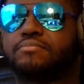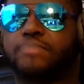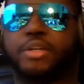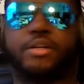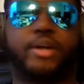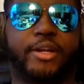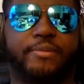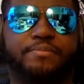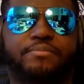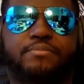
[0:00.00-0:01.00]
but couldn't.
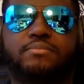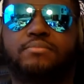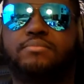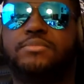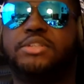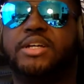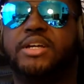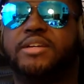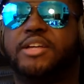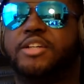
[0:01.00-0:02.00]

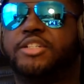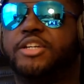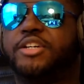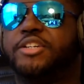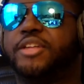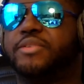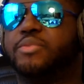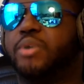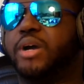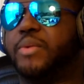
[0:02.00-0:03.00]
Now she understands
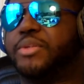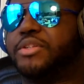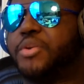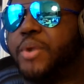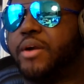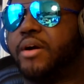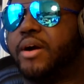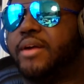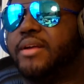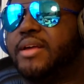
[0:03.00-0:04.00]
why what's going
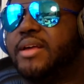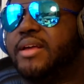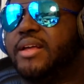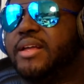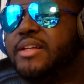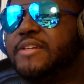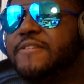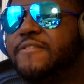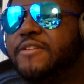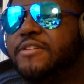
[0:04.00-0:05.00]
on, and she
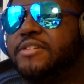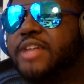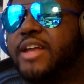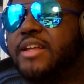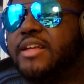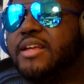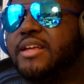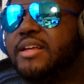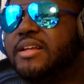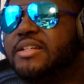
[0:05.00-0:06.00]
feels that
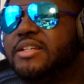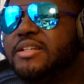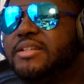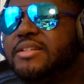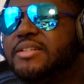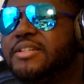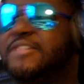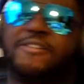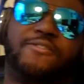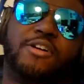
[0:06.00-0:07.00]
she's
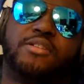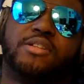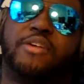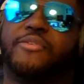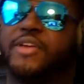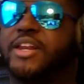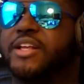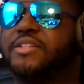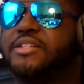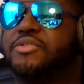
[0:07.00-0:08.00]
she she falls in love with
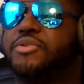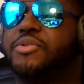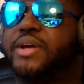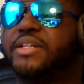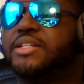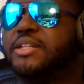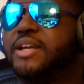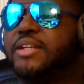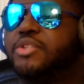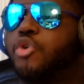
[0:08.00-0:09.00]
idiots. It's the reason why she
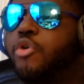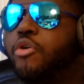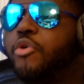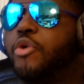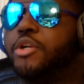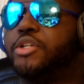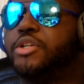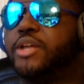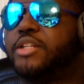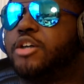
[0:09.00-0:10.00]
likes Tohru or
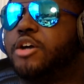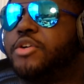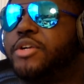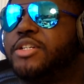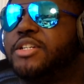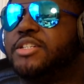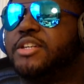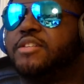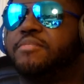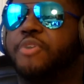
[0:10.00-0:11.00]
she likes Hatori. She
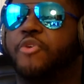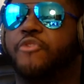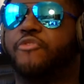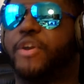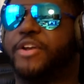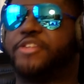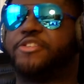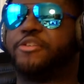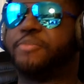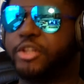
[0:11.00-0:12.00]
sees them both very
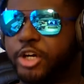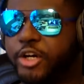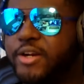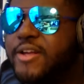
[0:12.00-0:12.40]
similar.